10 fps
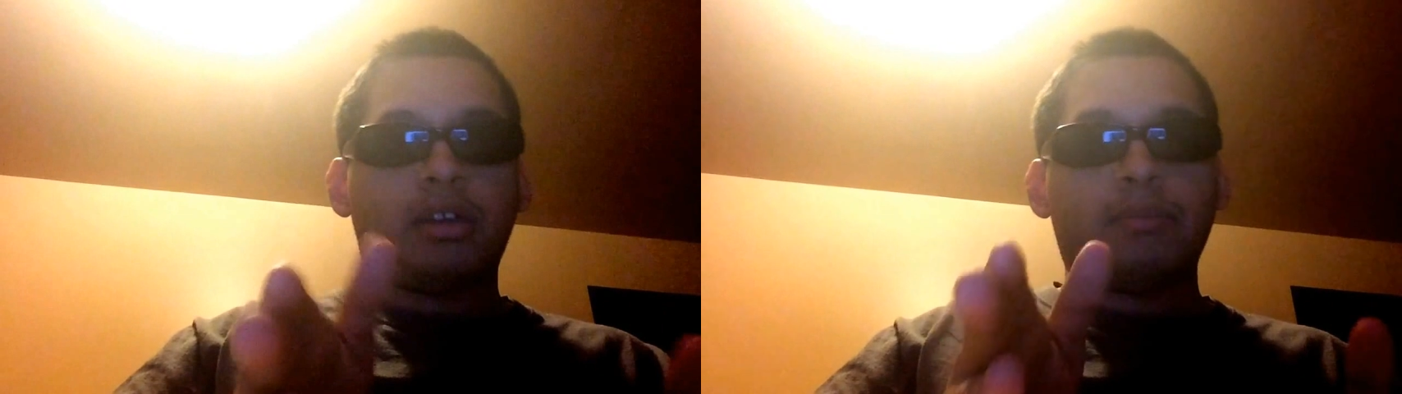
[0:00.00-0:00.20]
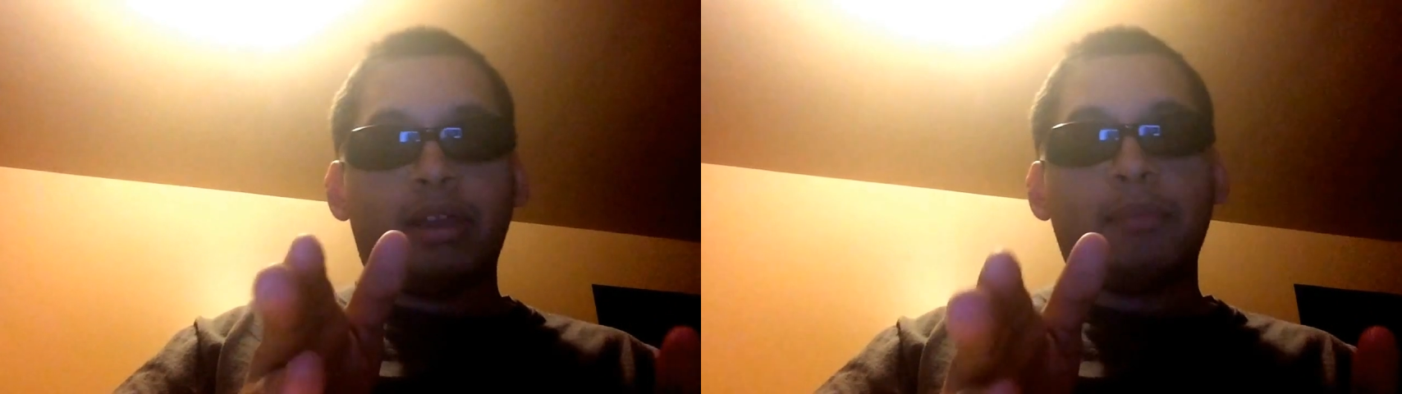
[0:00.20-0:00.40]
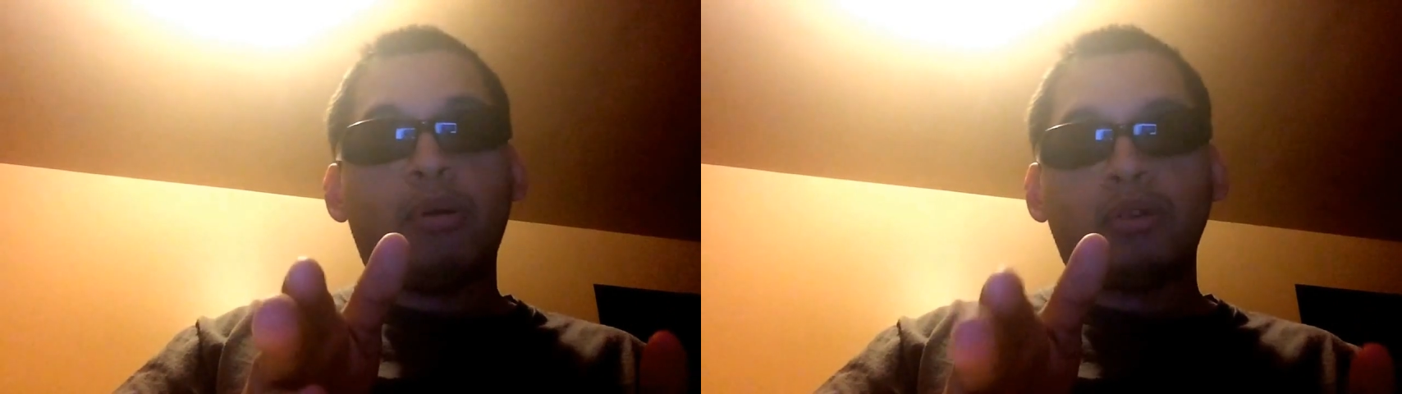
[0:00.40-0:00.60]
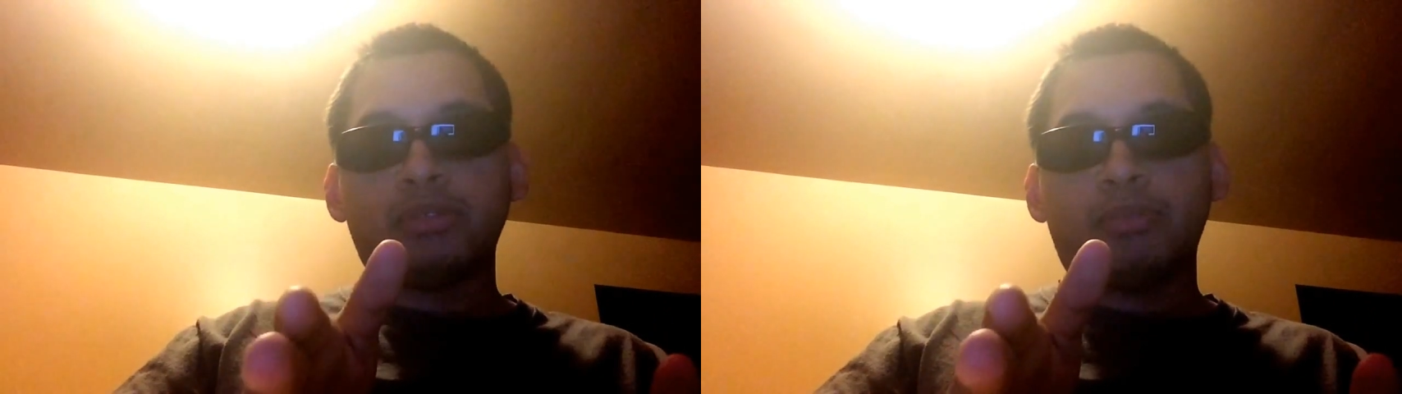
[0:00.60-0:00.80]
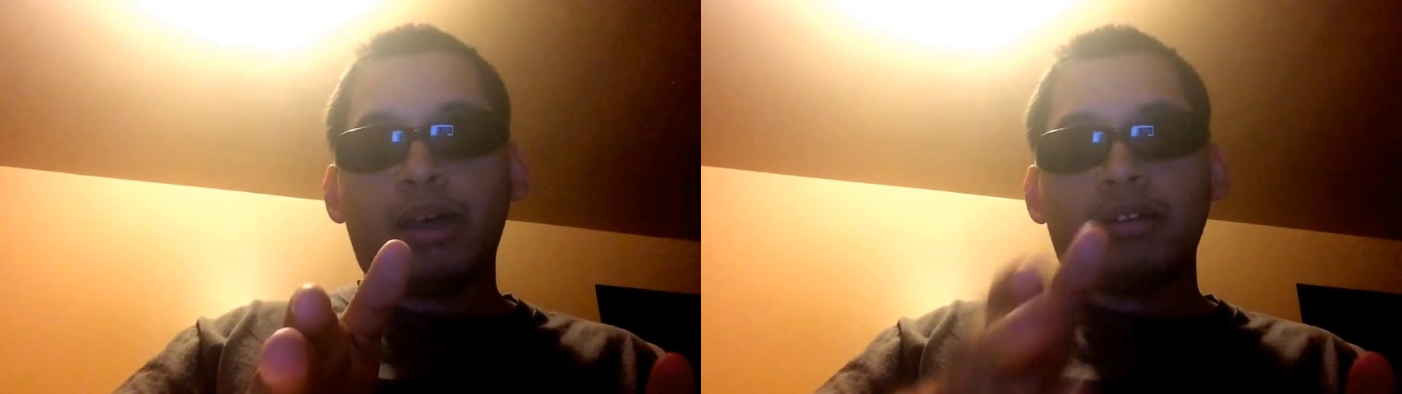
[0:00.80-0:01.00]
I made a
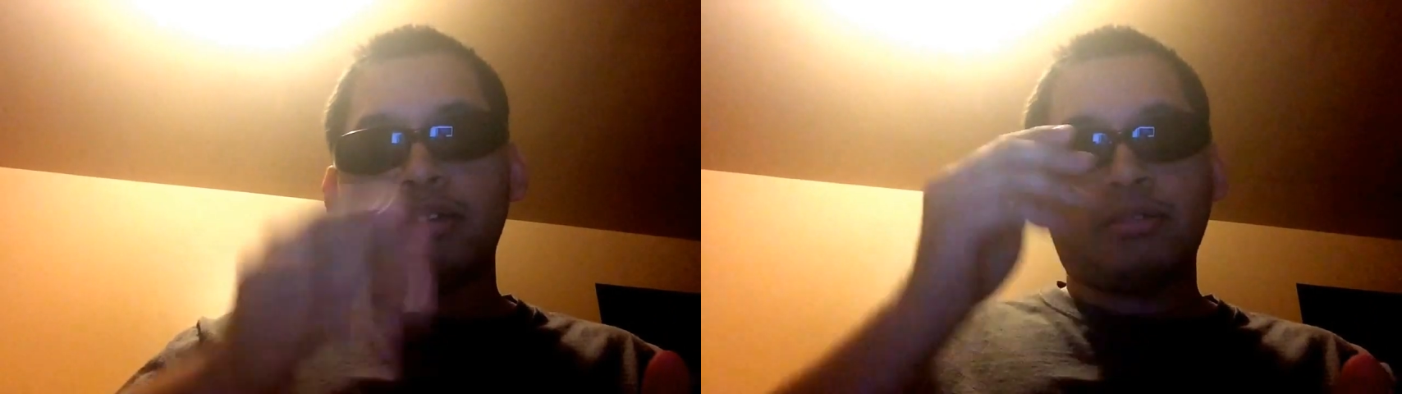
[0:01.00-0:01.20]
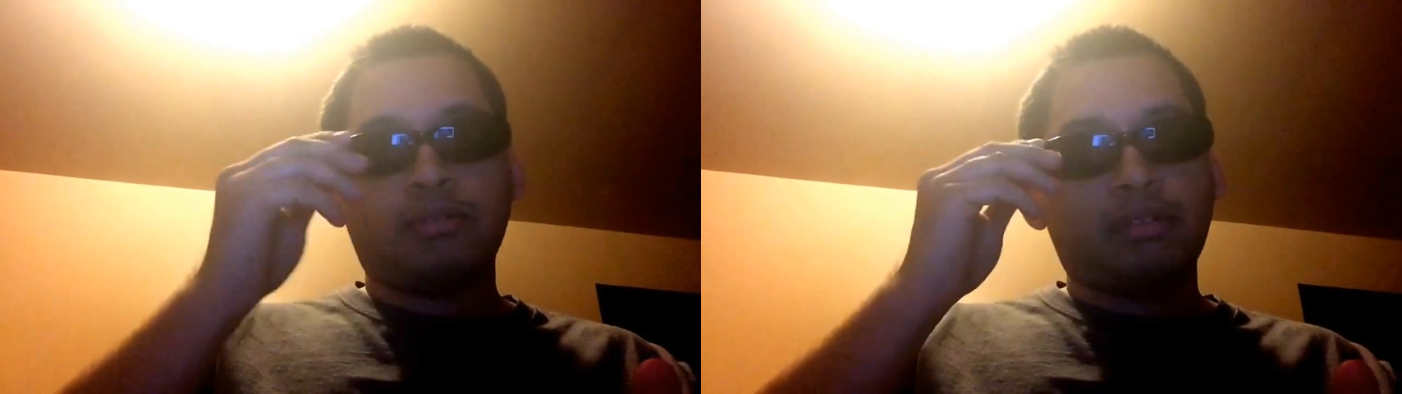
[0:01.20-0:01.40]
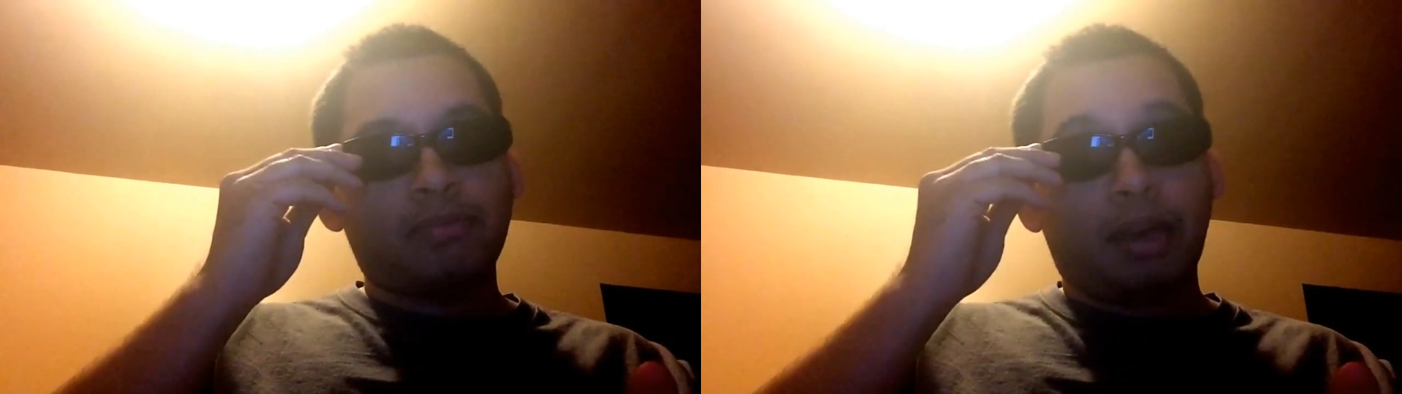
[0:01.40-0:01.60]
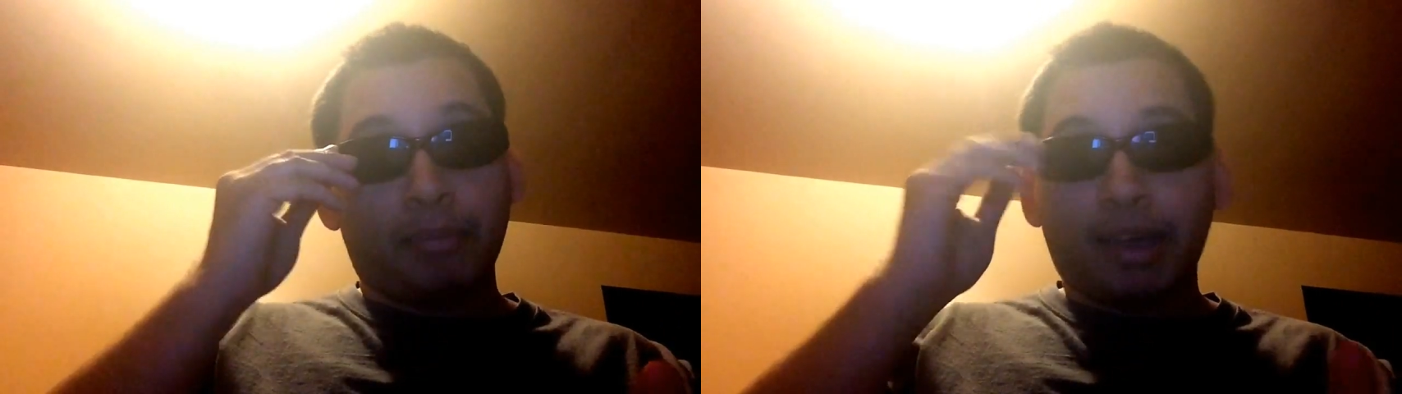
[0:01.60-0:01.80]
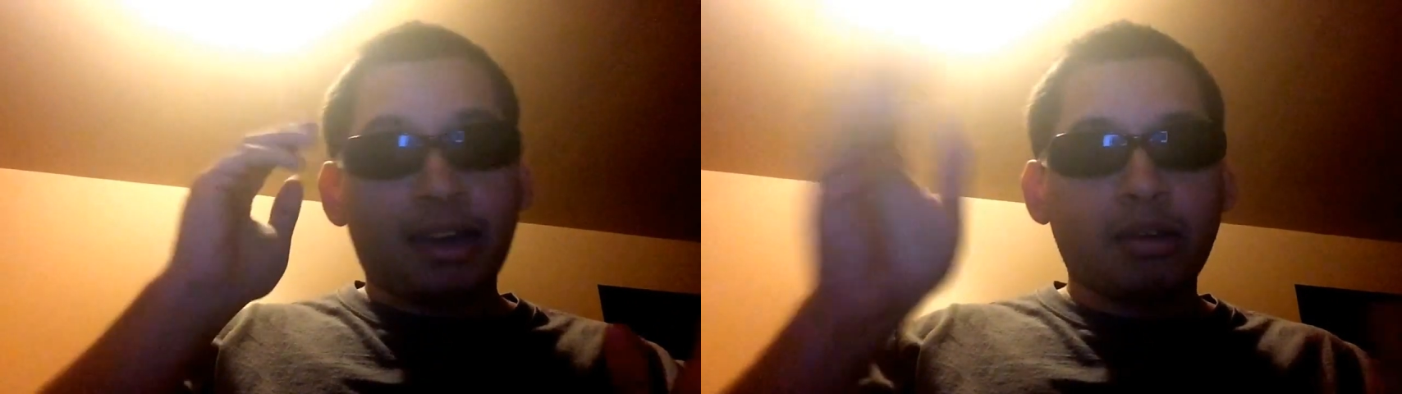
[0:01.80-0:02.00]
post about it that
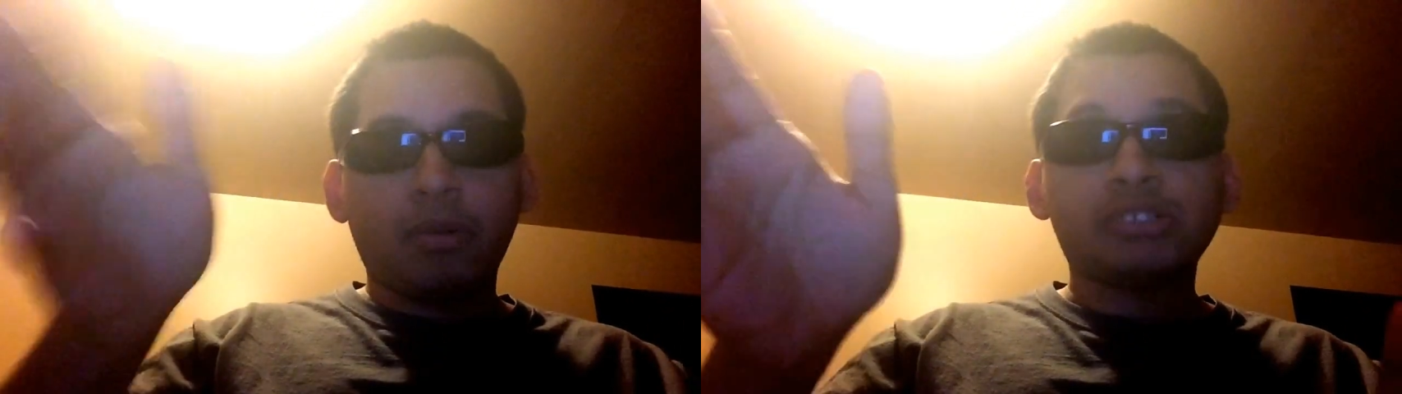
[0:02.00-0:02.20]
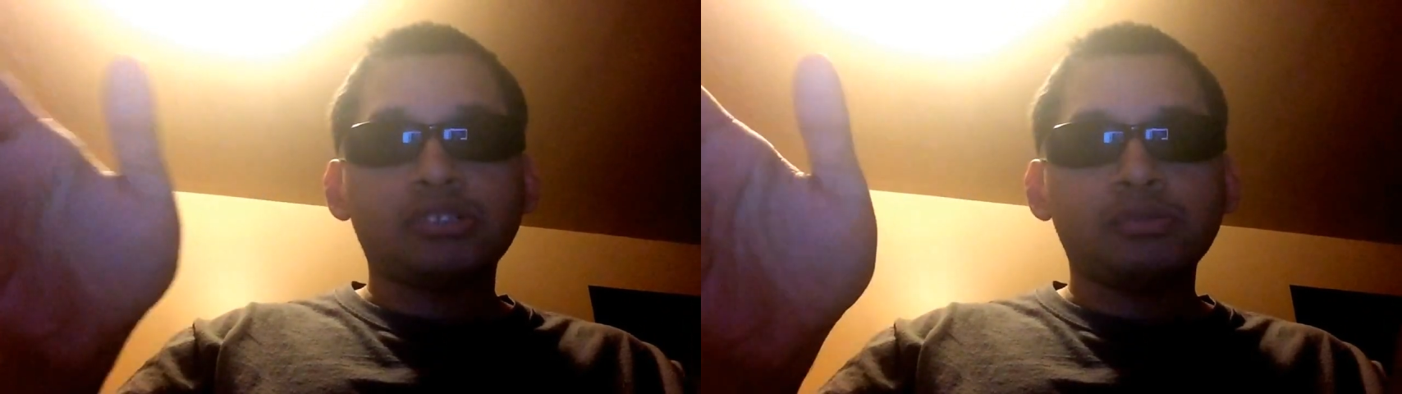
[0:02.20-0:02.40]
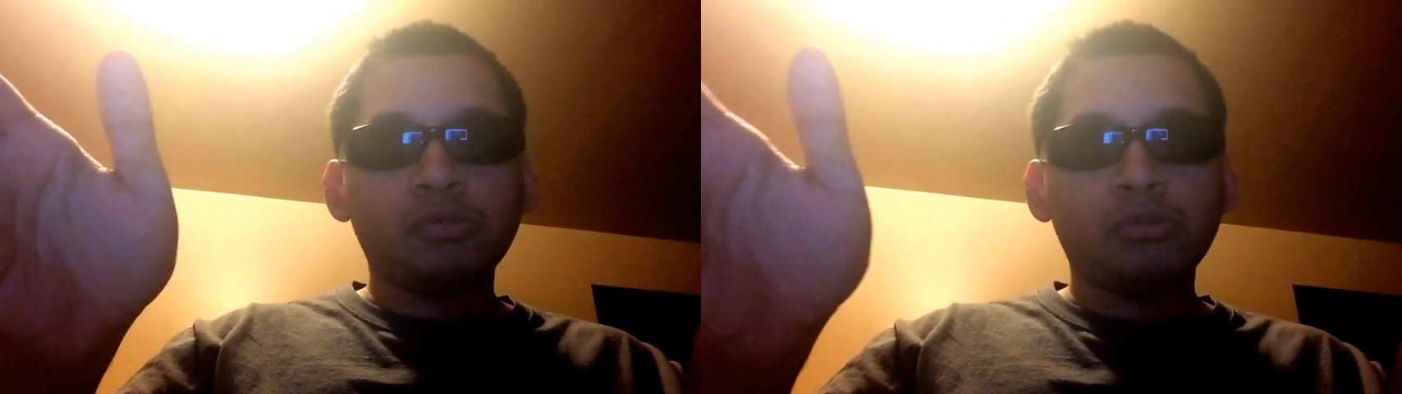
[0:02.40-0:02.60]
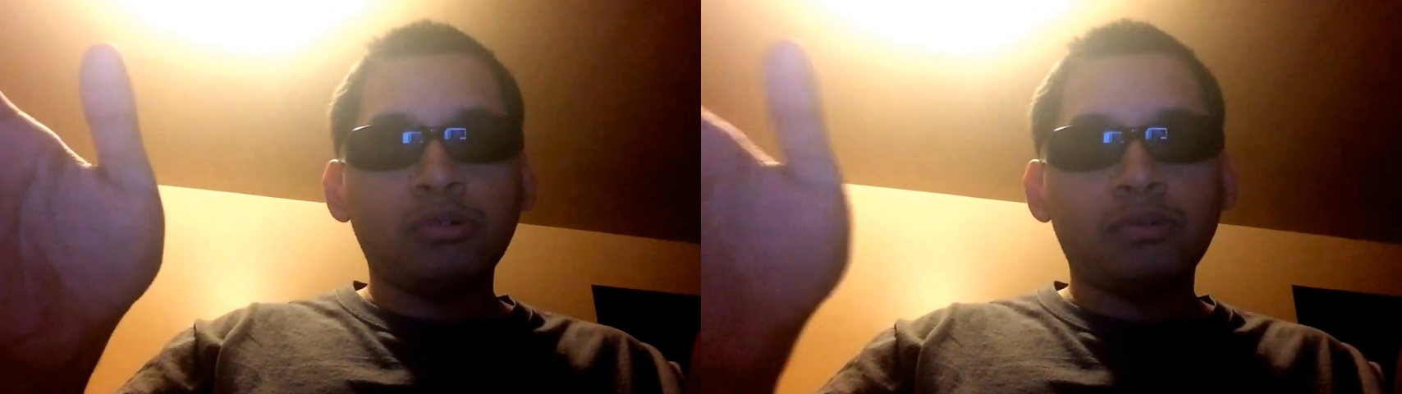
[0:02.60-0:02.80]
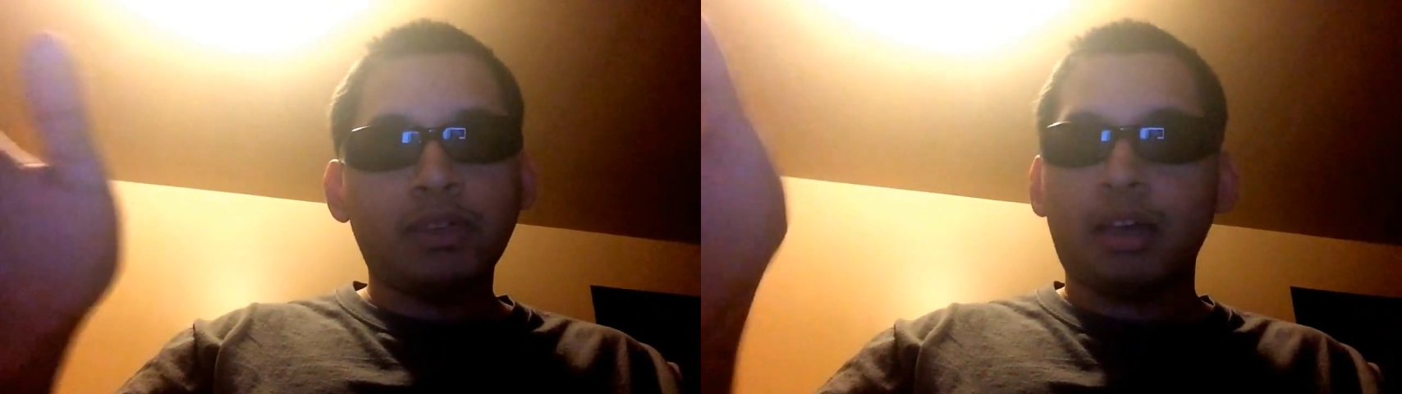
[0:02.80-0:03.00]
I'm not gonna watch the new
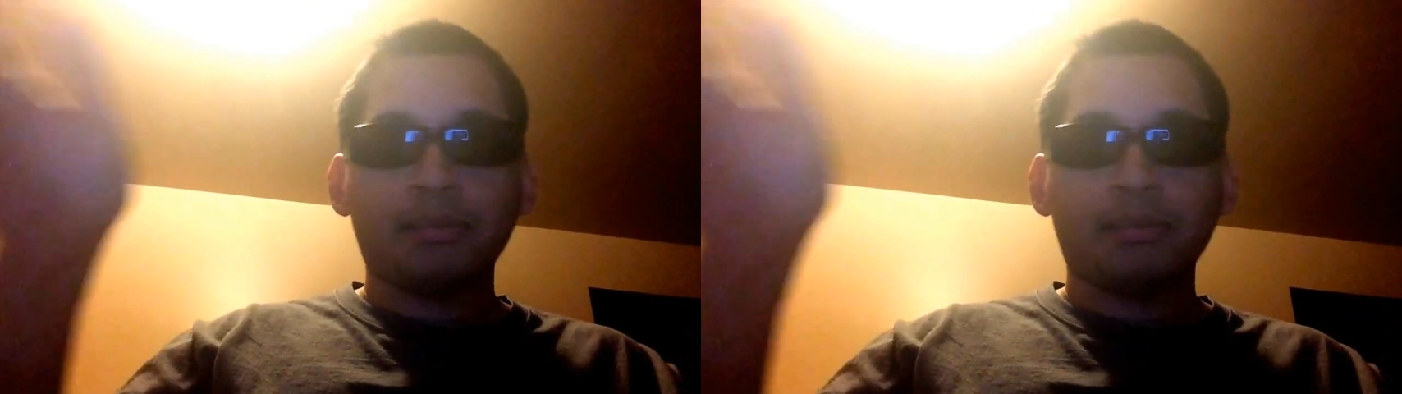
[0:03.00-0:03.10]
movie.